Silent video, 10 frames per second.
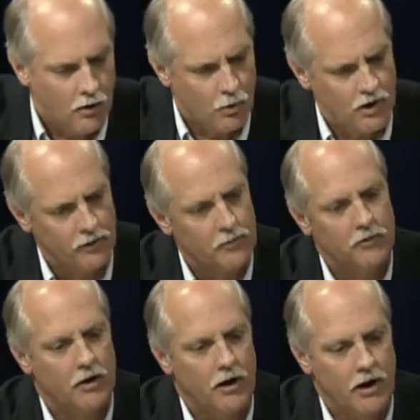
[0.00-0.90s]
Well, the,
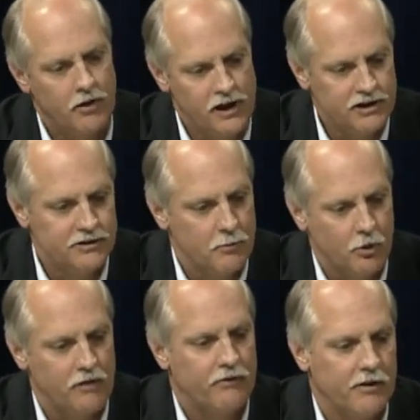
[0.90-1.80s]
I think it's
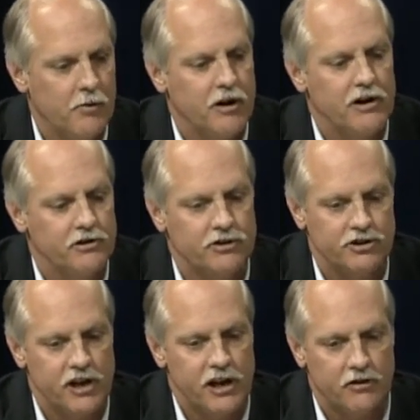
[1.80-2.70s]
important for everybody to
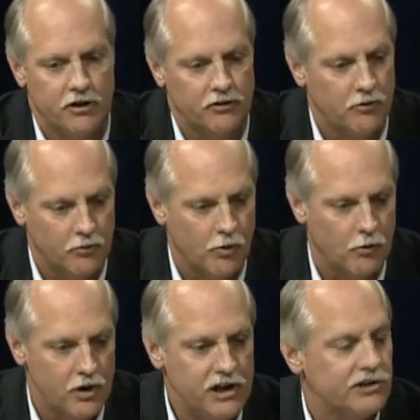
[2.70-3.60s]
understand that what
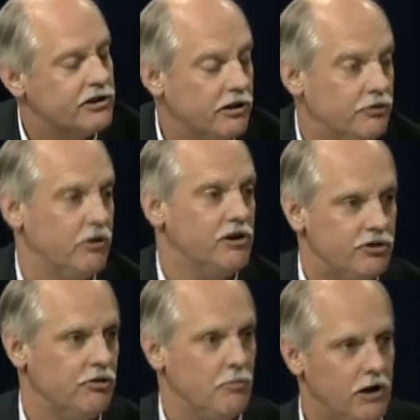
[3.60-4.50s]
we consider
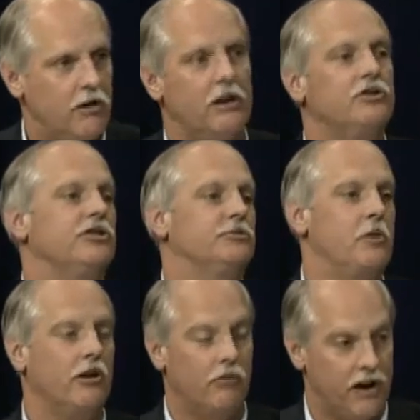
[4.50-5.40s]
traditional marriage has
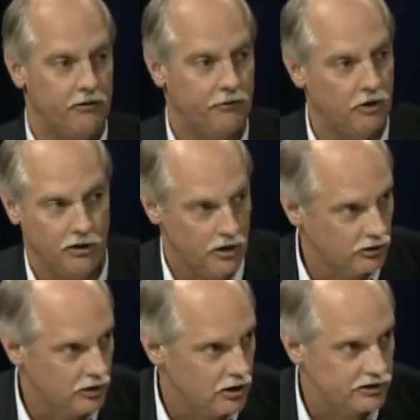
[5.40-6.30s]
been around for a
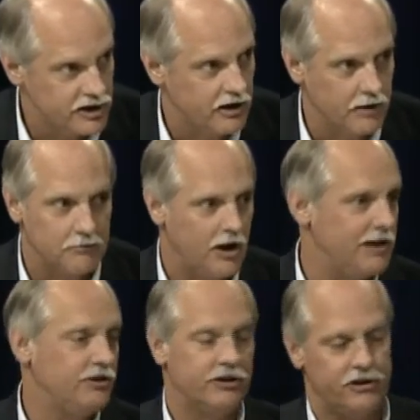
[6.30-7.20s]
long, long time,
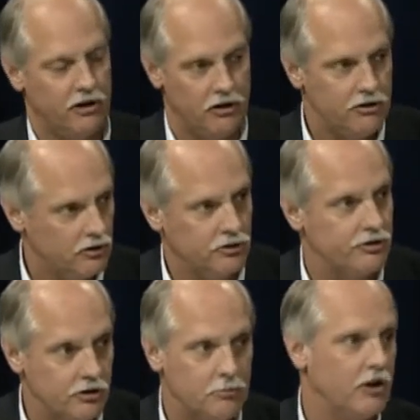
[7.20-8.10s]
not just in our
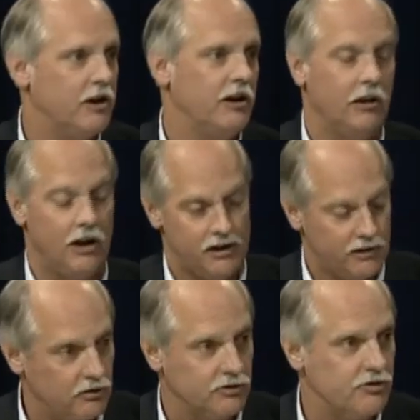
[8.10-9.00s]
culture, but in a mm-hmm. lot of
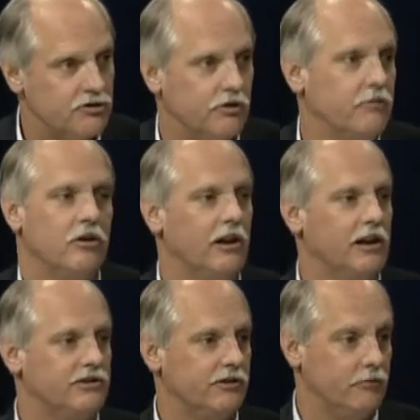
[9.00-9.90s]
cultures over the
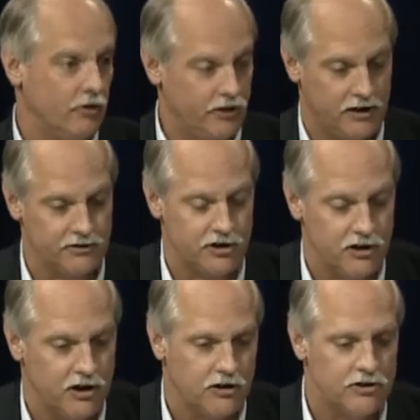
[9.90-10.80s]
last several thousand
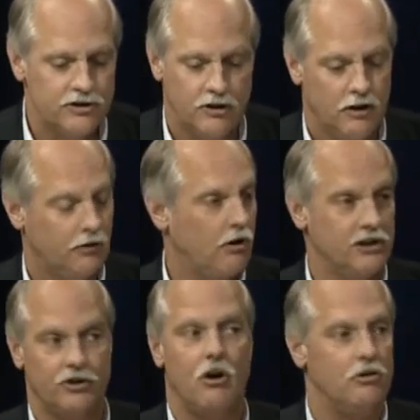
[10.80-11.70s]
years,
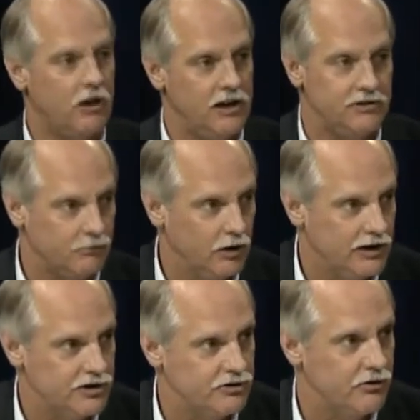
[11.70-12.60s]
across all kinds of
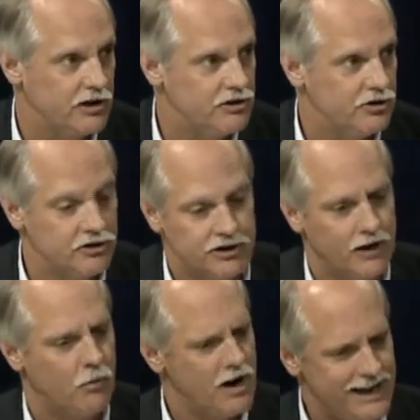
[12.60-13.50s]
religious traditions.
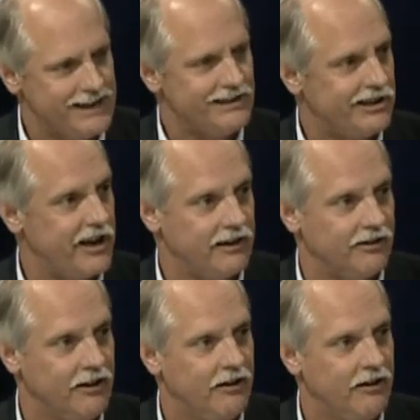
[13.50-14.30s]
And why is that?